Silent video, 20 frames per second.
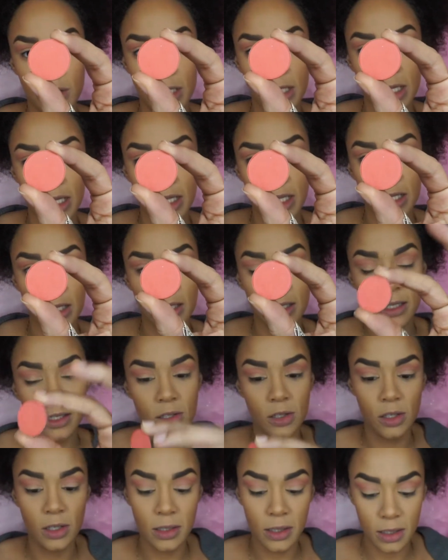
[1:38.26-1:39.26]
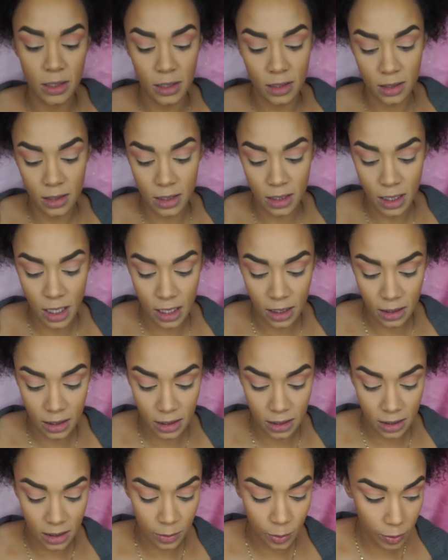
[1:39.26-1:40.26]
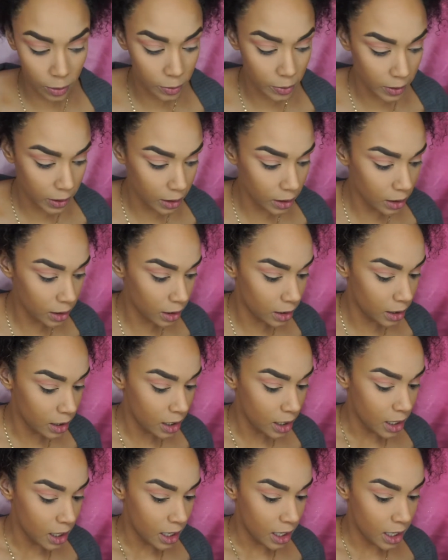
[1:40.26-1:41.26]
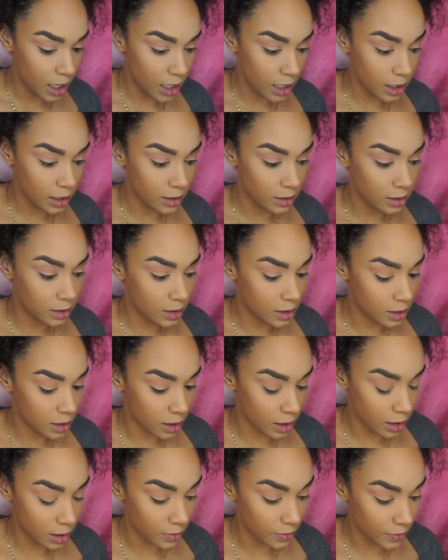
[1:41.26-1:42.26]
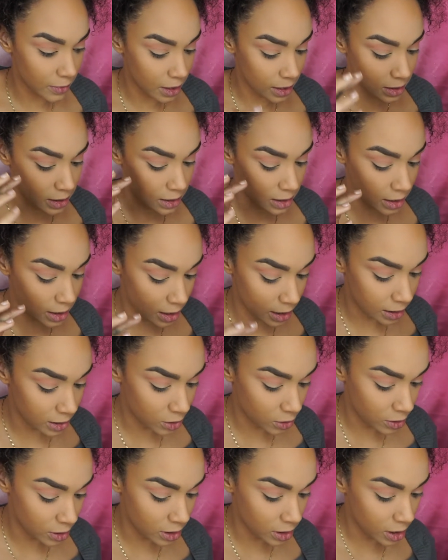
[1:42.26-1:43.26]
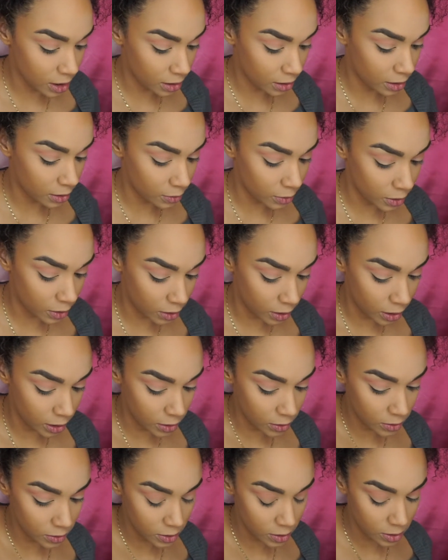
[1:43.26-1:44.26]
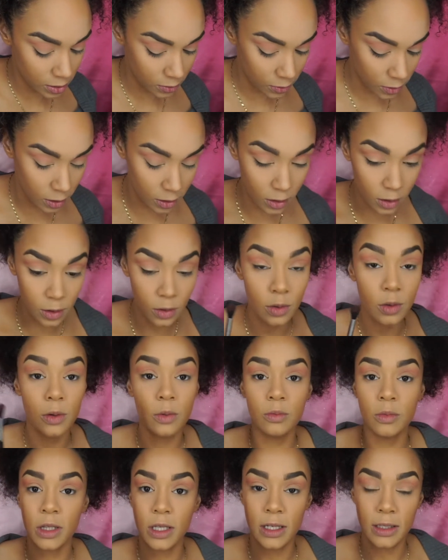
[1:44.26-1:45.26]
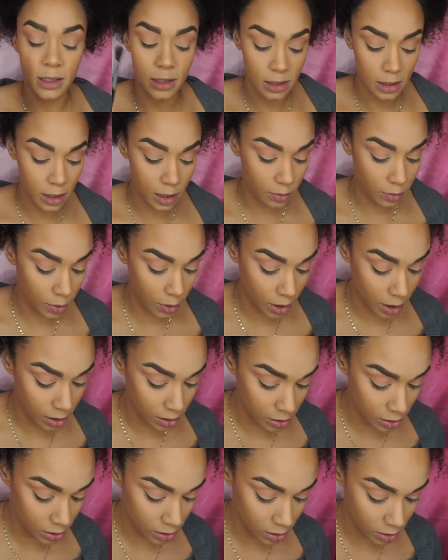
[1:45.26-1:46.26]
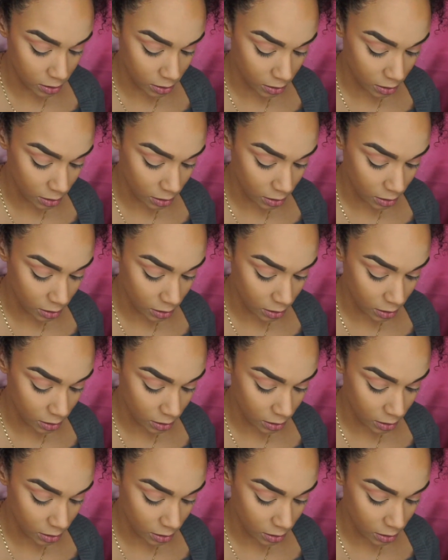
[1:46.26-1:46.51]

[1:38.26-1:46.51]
just like this. It's just a slightly deeper pink, and that's the next crease color that we're going to use. And we're going to go in with that same brush.